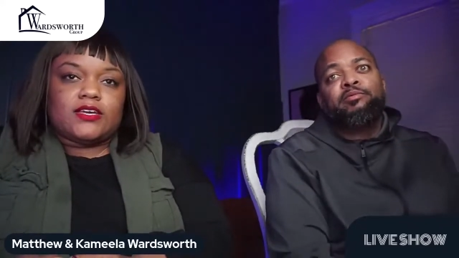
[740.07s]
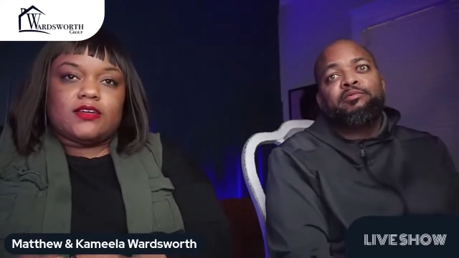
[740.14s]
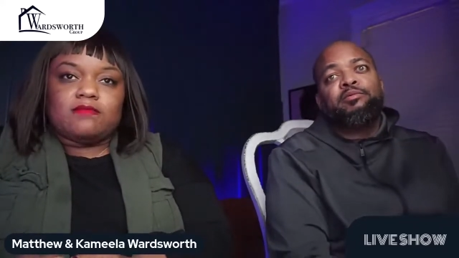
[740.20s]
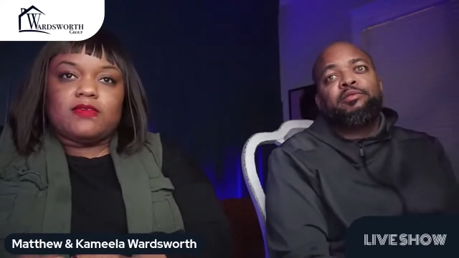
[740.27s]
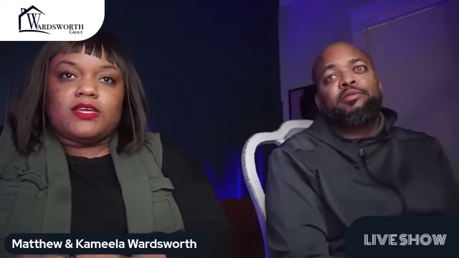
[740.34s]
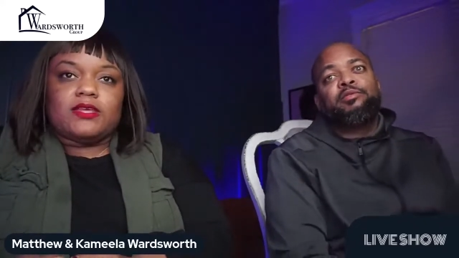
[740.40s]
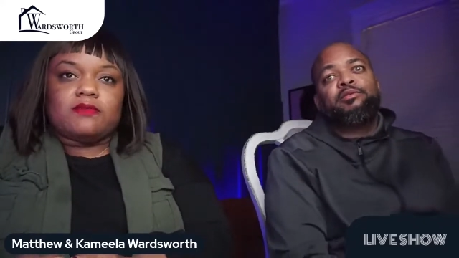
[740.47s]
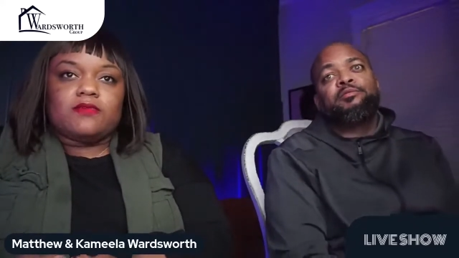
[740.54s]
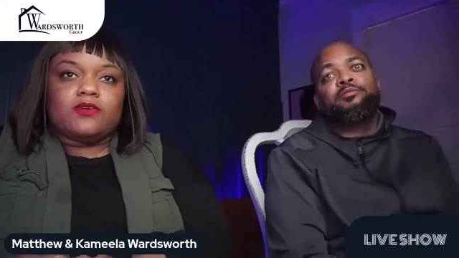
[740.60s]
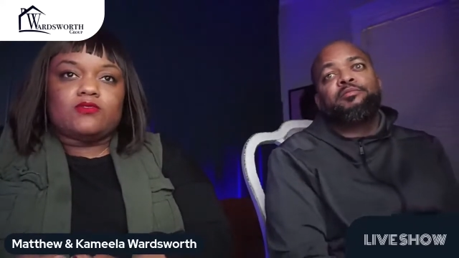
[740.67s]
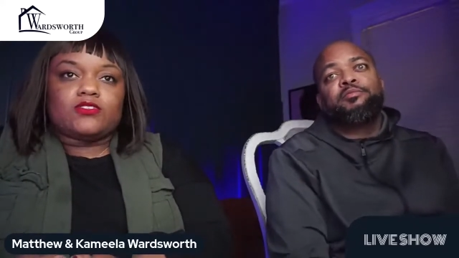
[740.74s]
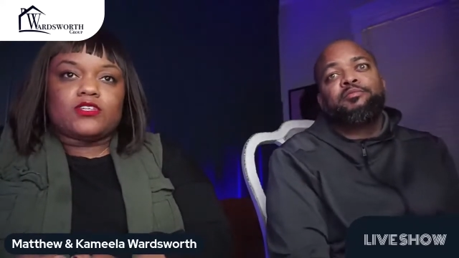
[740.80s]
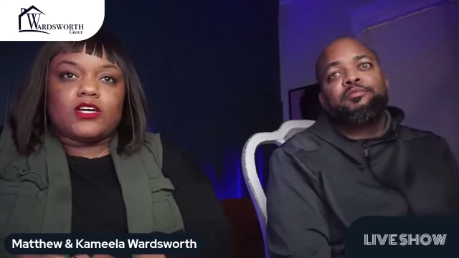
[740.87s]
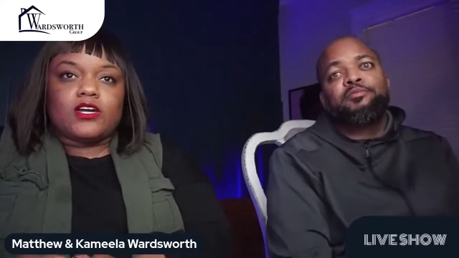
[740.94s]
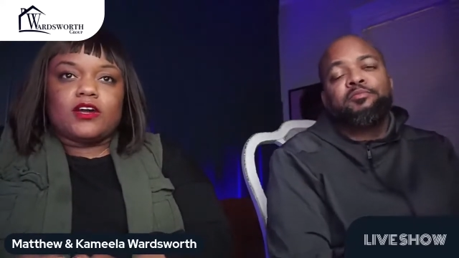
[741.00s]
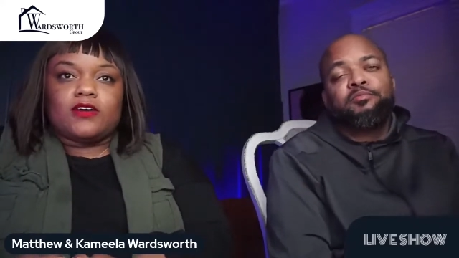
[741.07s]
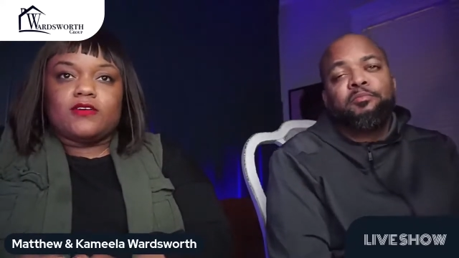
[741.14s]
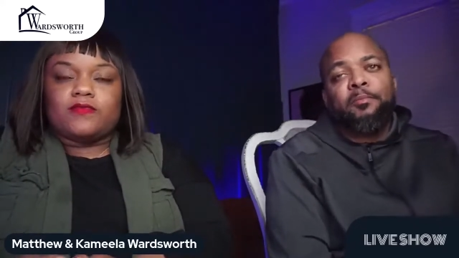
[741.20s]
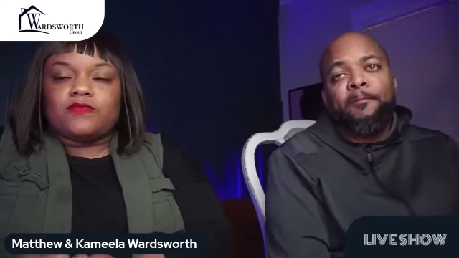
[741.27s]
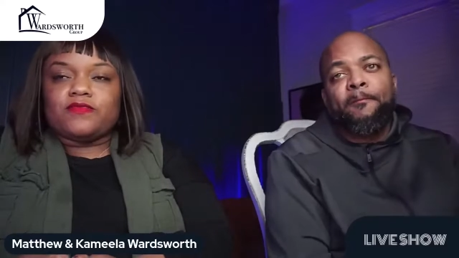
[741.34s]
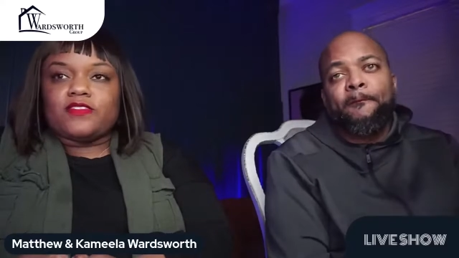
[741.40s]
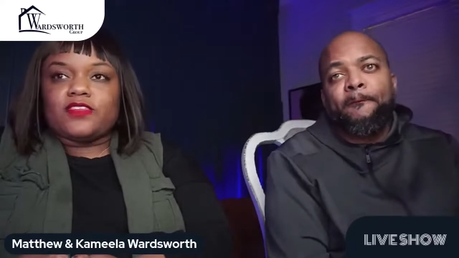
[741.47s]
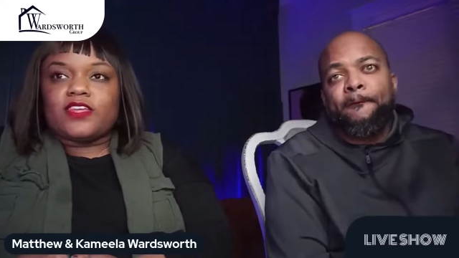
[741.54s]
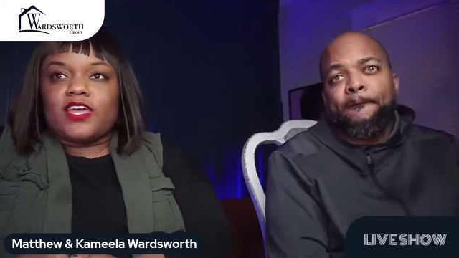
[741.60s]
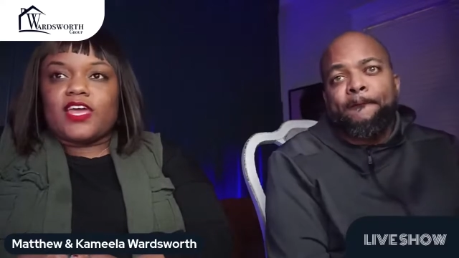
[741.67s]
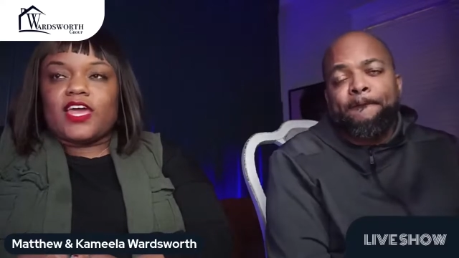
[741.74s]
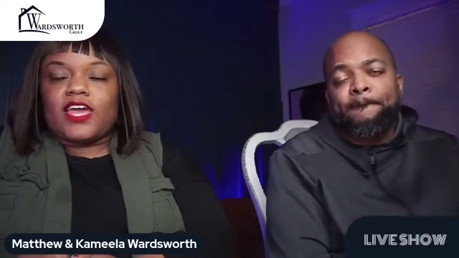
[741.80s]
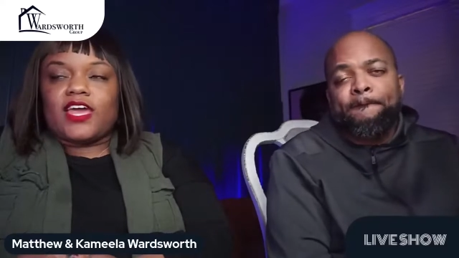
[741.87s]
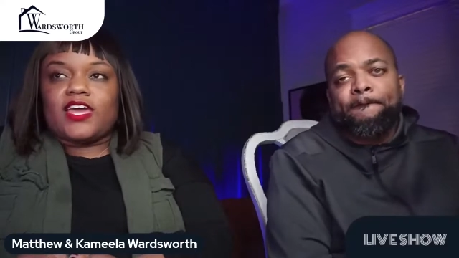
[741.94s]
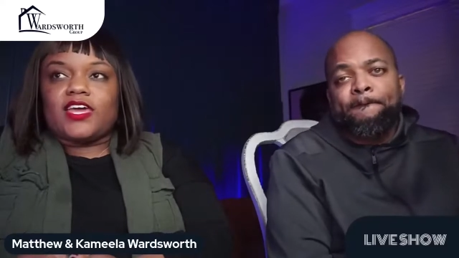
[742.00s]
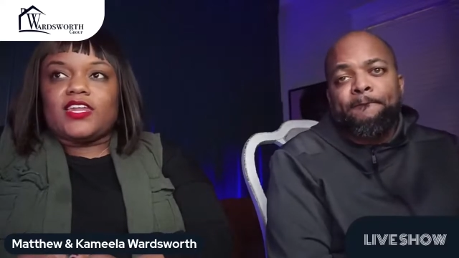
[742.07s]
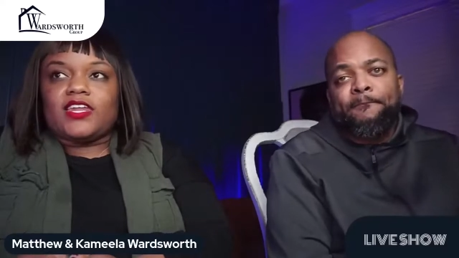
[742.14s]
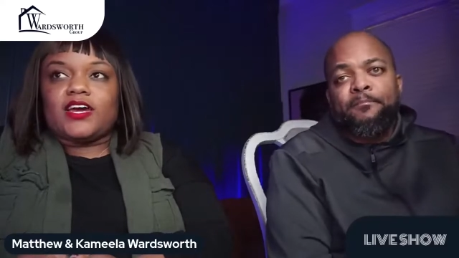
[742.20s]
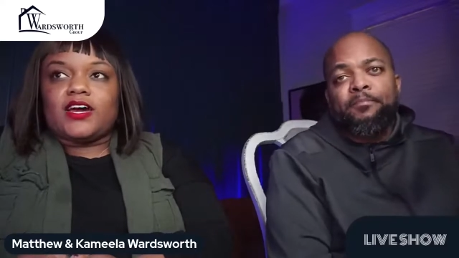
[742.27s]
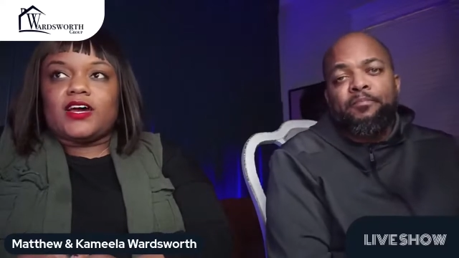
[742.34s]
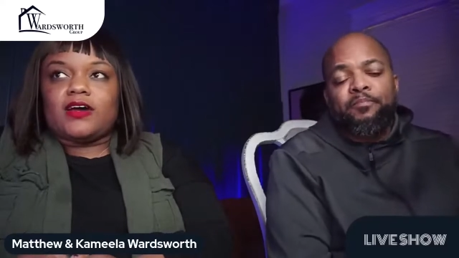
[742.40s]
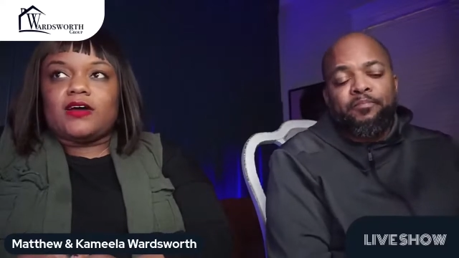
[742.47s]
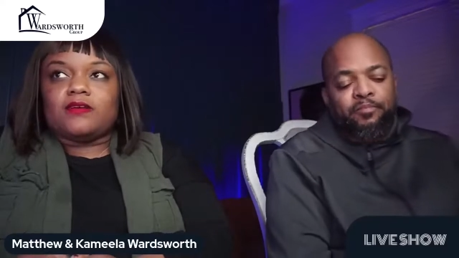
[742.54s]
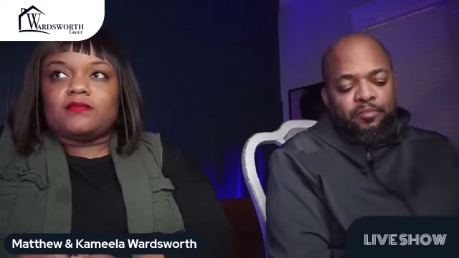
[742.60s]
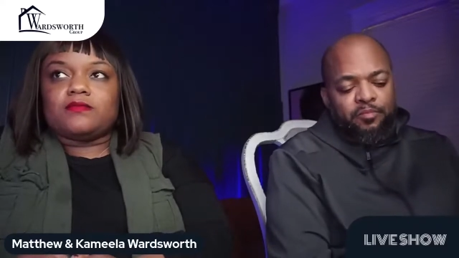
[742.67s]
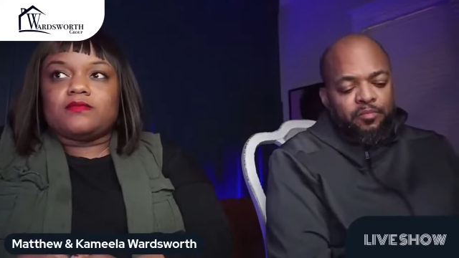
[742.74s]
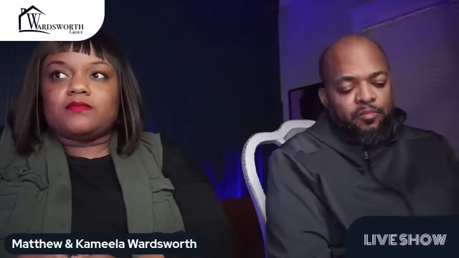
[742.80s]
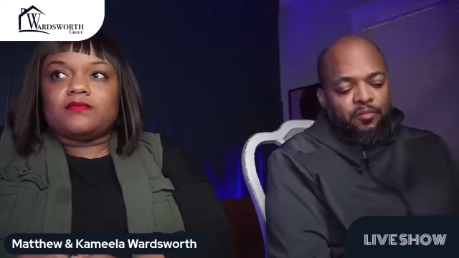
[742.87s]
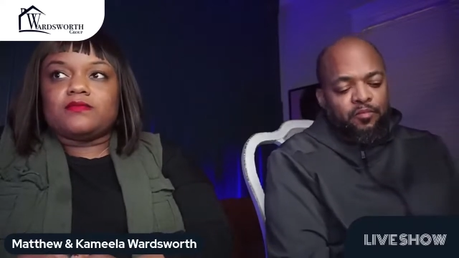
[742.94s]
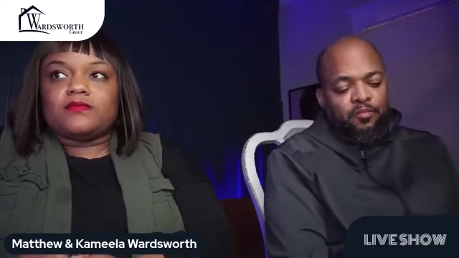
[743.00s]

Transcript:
Speaker 1: many moons ago and um,